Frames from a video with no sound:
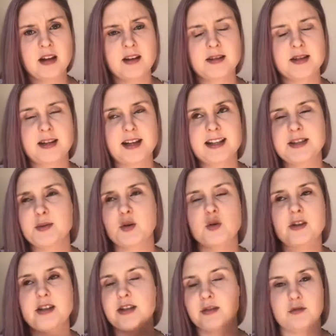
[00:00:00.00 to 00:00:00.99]
So that's where all
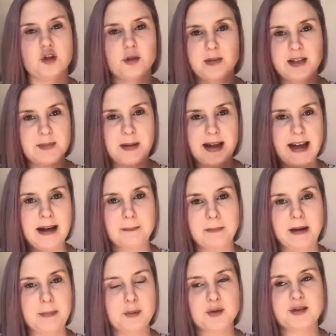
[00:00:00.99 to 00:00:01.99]
these rumors began.
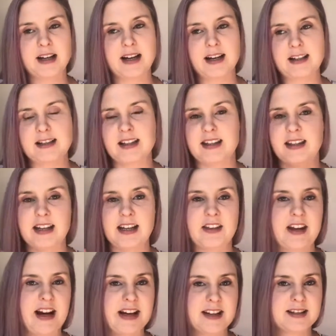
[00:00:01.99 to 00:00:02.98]
People started to think
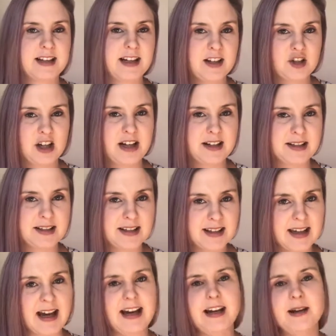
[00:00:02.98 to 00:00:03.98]
that Anastasia had
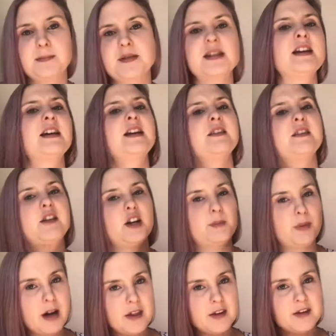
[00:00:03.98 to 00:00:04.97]
escaped, that her
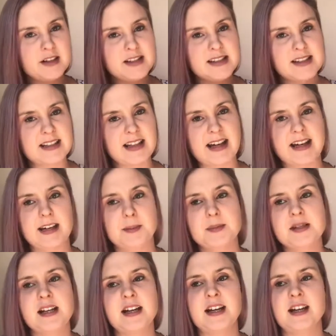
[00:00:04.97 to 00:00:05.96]
brother had
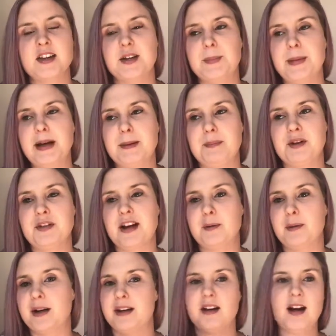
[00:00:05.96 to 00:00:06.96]
escaped, that maybe they
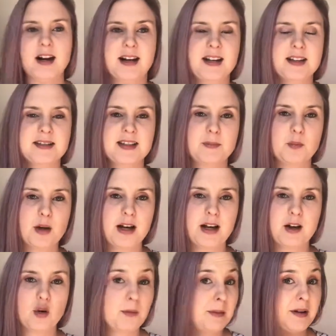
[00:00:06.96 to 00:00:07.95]
were in hiding
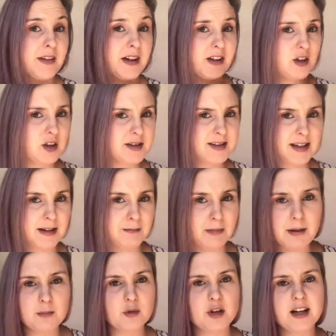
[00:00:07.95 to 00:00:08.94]
somewhere, or maybe they'd lost their
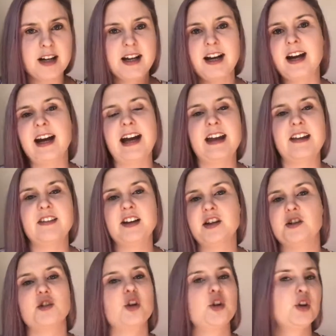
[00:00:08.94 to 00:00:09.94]
memory and they
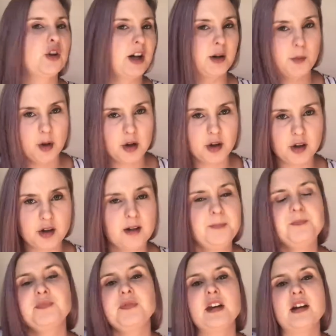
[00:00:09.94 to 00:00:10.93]
didn't know who they were.
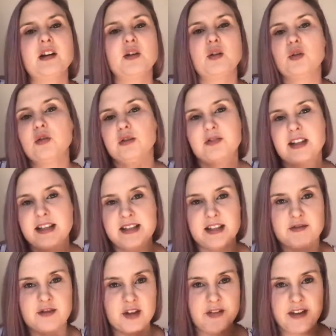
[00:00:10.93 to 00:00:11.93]
All of these
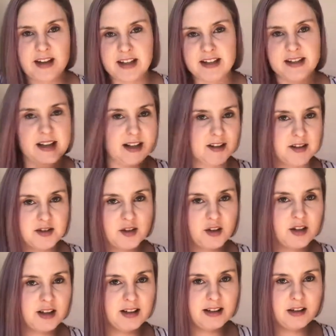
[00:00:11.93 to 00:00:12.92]
different things started to
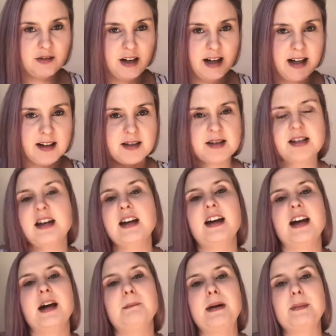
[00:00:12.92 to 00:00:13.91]
circulate around,
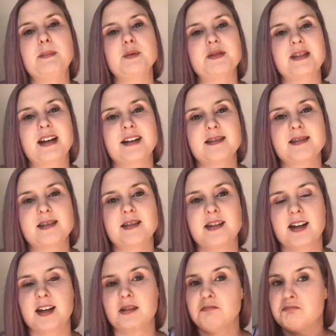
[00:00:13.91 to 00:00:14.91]
and people started to
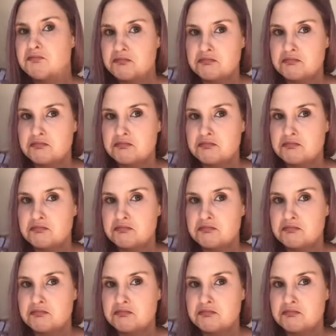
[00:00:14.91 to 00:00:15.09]
think